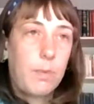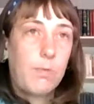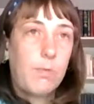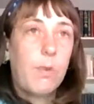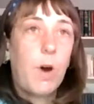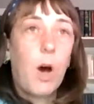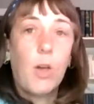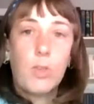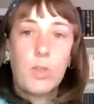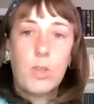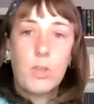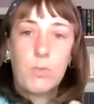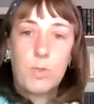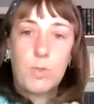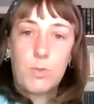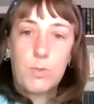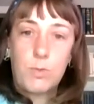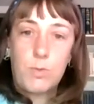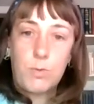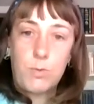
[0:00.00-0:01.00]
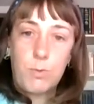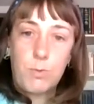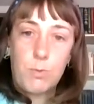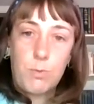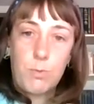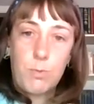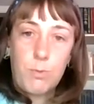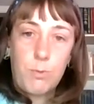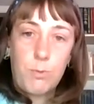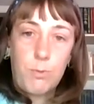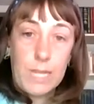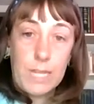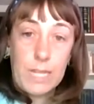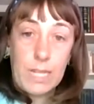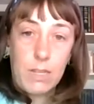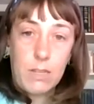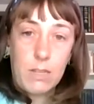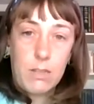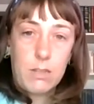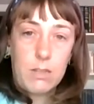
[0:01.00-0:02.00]
volumes of
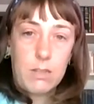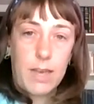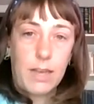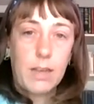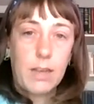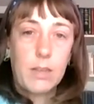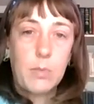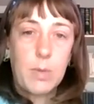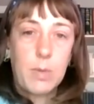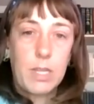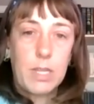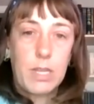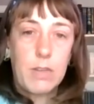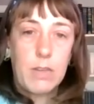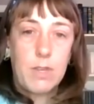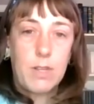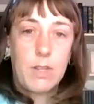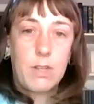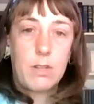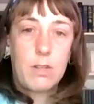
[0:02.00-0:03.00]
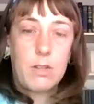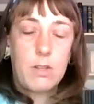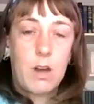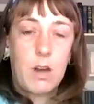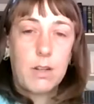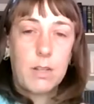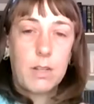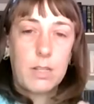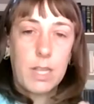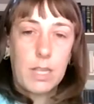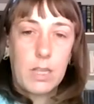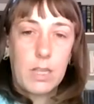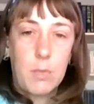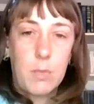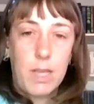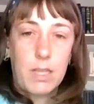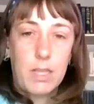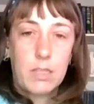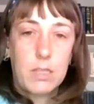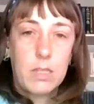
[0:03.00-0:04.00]
feeding that could be given on a daily
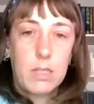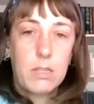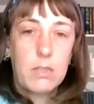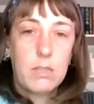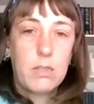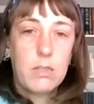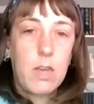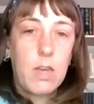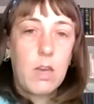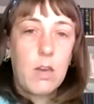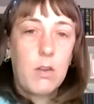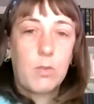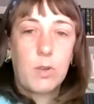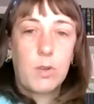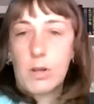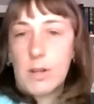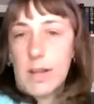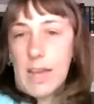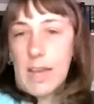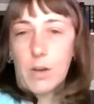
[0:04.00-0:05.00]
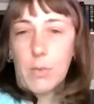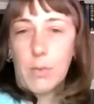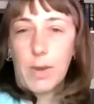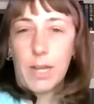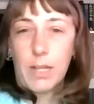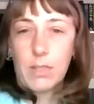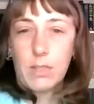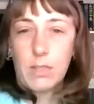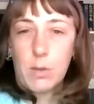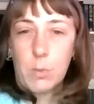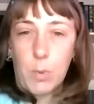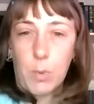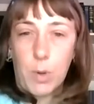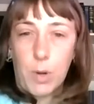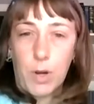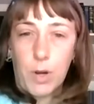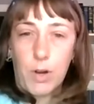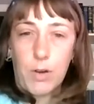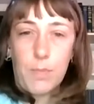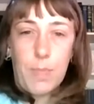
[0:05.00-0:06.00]
basis for an anorexic
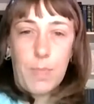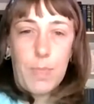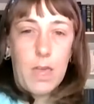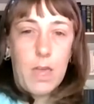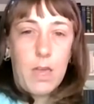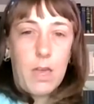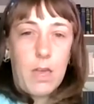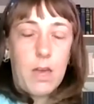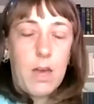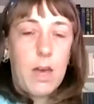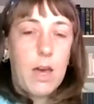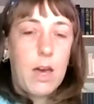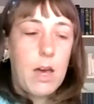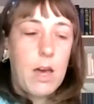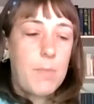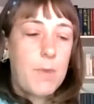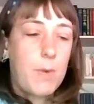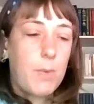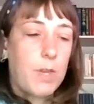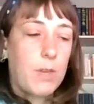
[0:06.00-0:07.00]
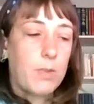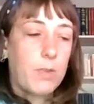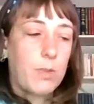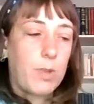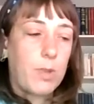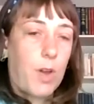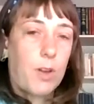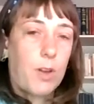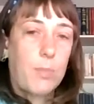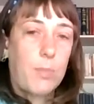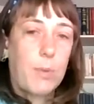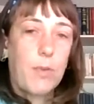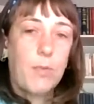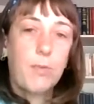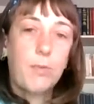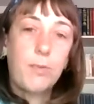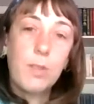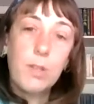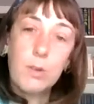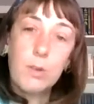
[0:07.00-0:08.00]
bird. And we also talked about
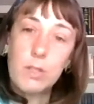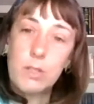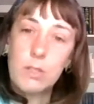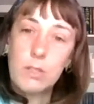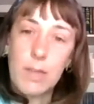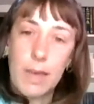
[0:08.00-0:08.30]
fluids